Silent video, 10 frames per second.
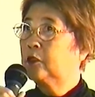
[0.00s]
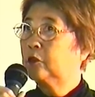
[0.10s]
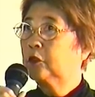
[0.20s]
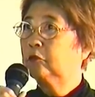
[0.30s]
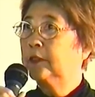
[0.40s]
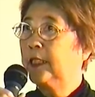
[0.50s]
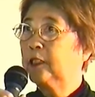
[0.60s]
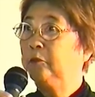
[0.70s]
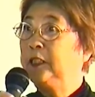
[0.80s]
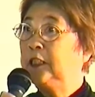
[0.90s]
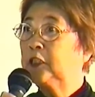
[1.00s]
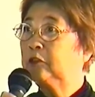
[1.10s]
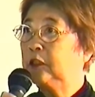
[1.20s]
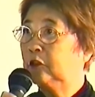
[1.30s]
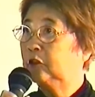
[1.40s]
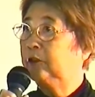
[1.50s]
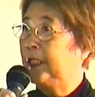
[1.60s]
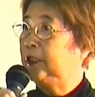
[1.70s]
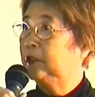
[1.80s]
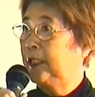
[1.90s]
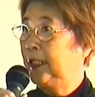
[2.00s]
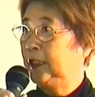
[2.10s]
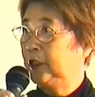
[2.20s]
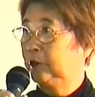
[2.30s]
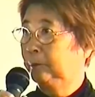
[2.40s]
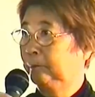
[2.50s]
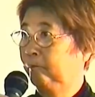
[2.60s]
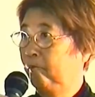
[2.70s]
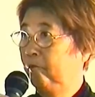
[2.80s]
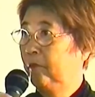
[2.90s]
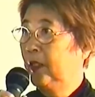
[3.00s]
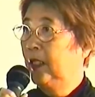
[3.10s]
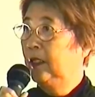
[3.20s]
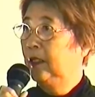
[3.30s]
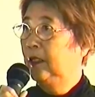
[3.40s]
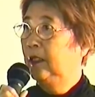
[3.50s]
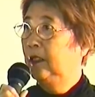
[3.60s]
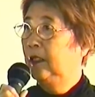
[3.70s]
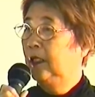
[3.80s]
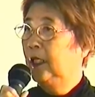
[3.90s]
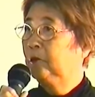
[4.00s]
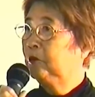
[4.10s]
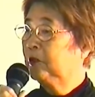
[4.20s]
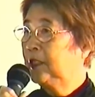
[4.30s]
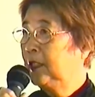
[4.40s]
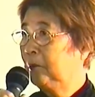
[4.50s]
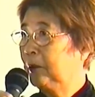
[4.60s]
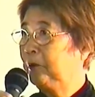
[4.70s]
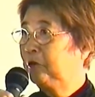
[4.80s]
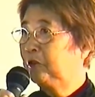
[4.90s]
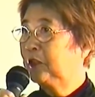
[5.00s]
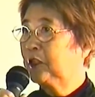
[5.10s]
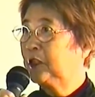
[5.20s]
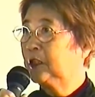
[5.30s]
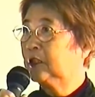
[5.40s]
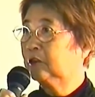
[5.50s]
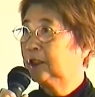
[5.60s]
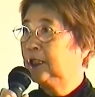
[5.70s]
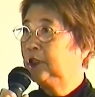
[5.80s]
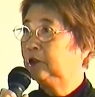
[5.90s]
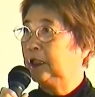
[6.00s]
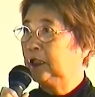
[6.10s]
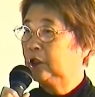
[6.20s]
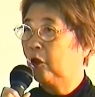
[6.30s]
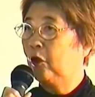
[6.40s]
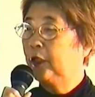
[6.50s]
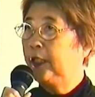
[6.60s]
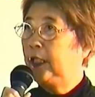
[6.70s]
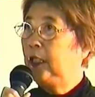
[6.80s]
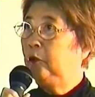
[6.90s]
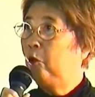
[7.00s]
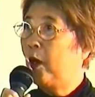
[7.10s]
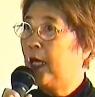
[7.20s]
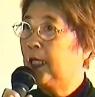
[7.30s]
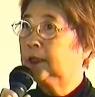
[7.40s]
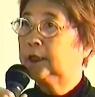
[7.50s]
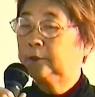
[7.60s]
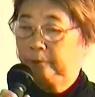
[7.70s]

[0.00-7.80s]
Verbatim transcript: sort of like Ministry of Education. I'm talking about before turn of century. So he was